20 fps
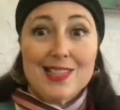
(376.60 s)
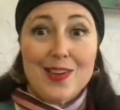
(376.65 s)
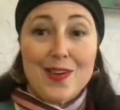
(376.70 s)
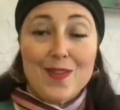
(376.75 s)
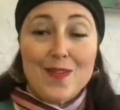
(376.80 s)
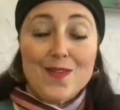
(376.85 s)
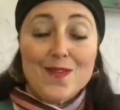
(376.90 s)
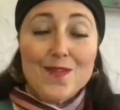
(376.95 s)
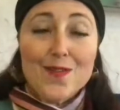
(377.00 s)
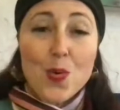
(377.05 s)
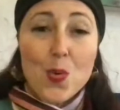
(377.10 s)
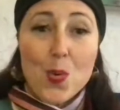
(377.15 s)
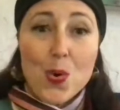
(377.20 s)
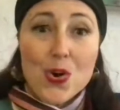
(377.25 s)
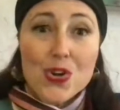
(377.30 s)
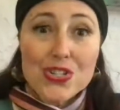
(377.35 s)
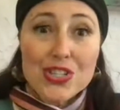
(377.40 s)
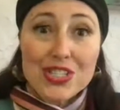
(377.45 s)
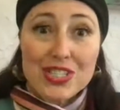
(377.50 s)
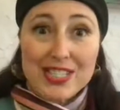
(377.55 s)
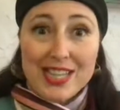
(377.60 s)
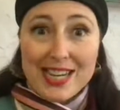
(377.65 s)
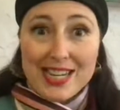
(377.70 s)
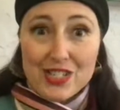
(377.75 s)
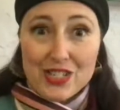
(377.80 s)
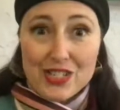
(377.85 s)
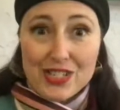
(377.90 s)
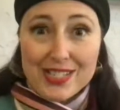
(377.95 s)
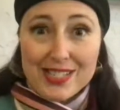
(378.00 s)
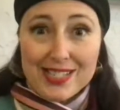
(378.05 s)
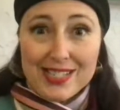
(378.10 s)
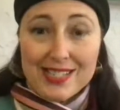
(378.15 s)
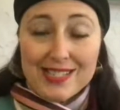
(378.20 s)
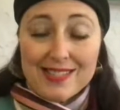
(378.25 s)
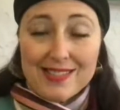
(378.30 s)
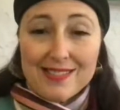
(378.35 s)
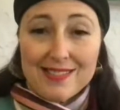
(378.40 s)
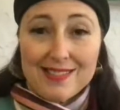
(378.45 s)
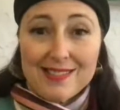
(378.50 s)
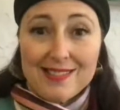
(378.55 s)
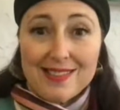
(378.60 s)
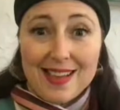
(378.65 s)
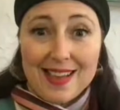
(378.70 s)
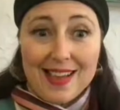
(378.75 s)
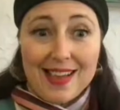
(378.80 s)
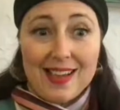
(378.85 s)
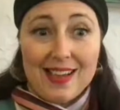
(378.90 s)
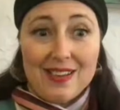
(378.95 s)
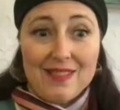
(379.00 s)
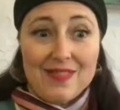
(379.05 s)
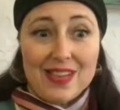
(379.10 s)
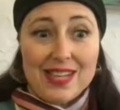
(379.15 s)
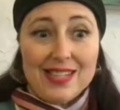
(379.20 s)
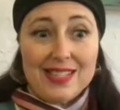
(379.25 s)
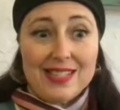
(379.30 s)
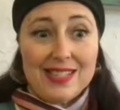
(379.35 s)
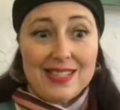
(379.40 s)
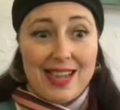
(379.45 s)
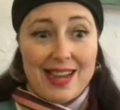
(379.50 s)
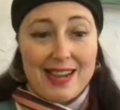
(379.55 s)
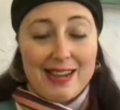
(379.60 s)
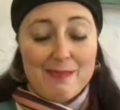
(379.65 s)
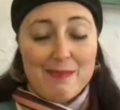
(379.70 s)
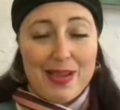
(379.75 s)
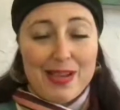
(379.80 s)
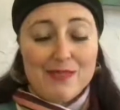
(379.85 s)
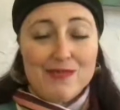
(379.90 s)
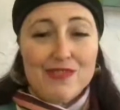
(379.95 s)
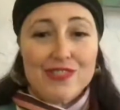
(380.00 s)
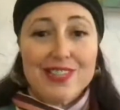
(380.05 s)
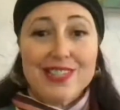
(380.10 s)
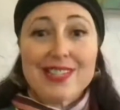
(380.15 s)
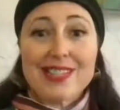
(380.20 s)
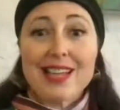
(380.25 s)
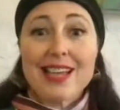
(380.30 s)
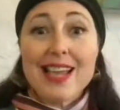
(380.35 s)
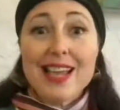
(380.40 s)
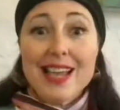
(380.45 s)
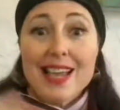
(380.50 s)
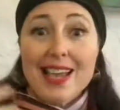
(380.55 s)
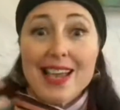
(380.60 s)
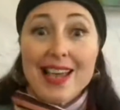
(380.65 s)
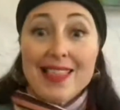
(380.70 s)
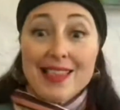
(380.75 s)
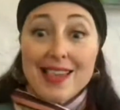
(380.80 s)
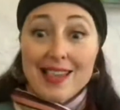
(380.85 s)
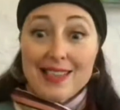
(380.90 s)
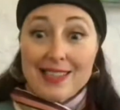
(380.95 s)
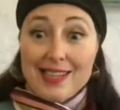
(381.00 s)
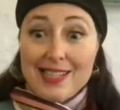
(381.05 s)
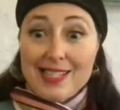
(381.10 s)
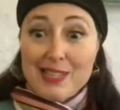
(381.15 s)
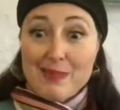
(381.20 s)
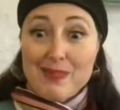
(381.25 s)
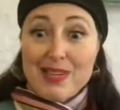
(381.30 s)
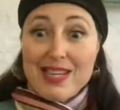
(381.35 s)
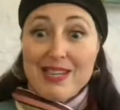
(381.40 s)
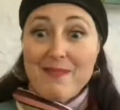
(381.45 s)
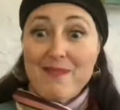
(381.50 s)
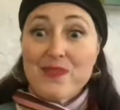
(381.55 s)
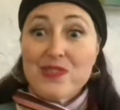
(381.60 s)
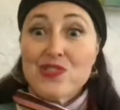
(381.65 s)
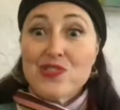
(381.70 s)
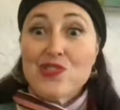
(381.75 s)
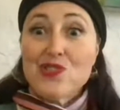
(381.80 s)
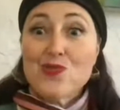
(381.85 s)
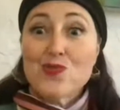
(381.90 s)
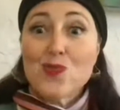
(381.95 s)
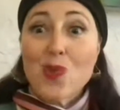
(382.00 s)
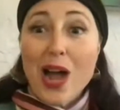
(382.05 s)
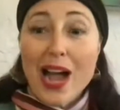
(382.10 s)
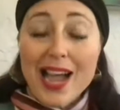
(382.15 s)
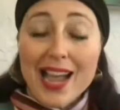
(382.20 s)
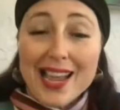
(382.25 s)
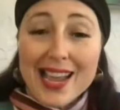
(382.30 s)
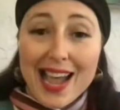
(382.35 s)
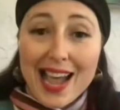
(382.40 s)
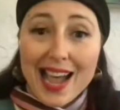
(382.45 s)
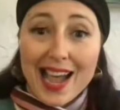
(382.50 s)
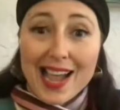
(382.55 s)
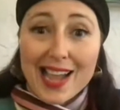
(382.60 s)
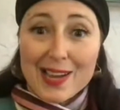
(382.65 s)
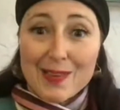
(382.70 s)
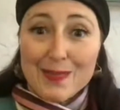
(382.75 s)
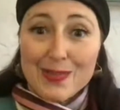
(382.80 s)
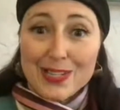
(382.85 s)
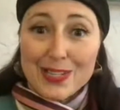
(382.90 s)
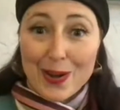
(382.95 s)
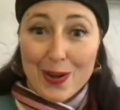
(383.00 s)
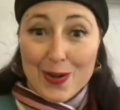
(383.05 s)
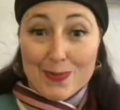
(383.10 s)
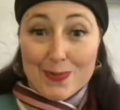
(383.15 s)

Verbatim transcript: The four stages of setting boundaries. And that leads me to why I was